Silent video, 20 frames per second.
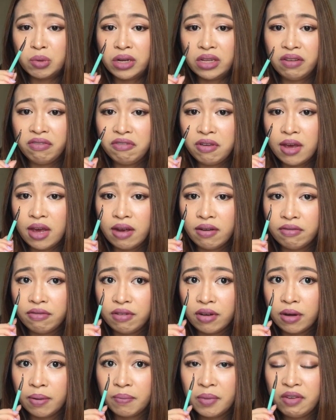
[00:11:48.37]
one, if you
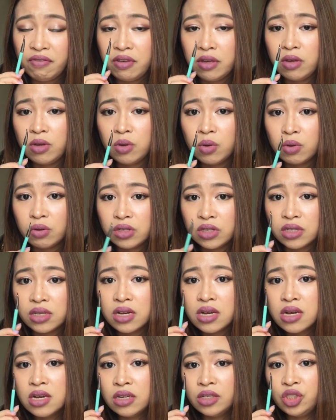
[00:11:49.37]
use
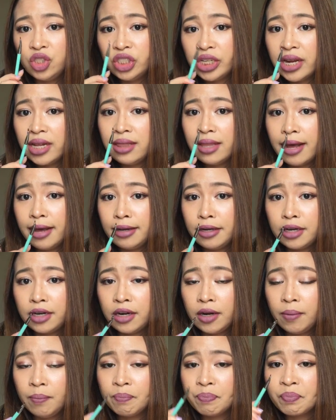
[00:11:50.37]
gel
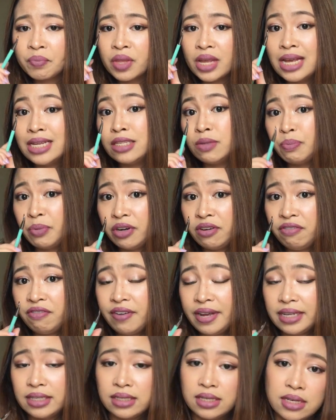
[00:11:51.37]
liner, it's
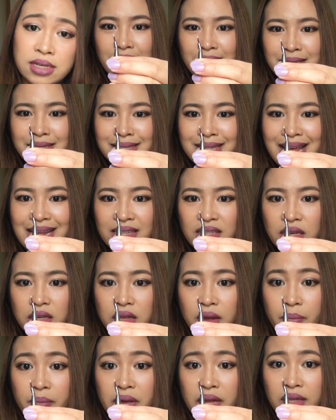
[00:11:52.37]
perfect. It's
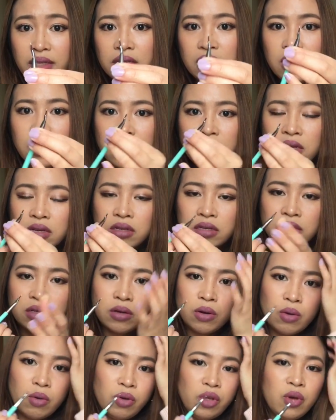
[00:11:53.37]
slanted a bit,
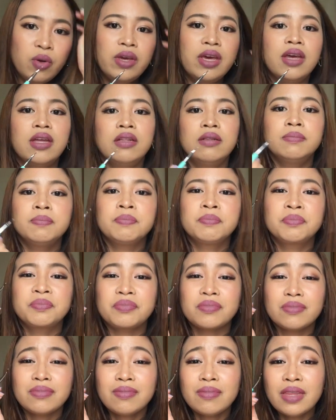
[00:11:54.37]
so you can
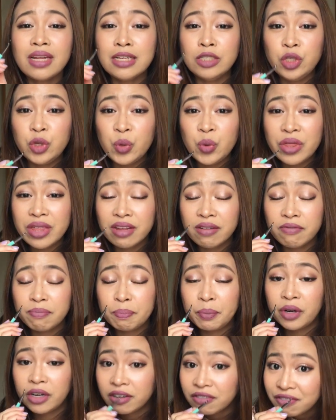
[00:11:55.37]
do that
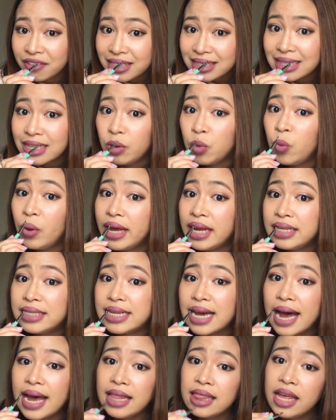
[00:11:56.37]
perfectly winged
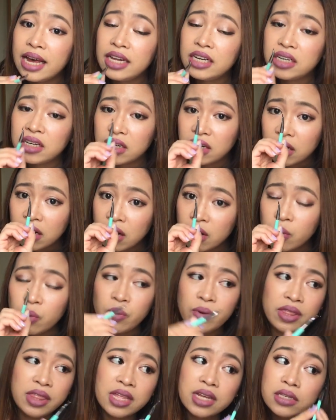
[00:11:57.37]
eyeliner
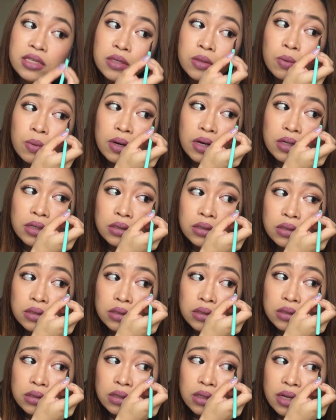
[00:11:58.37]
with this
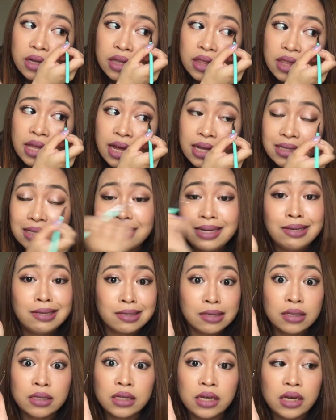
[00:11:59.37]
one like that
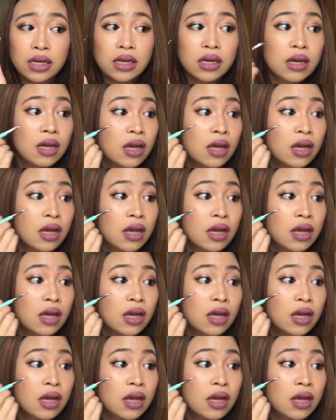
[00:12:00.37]
easily.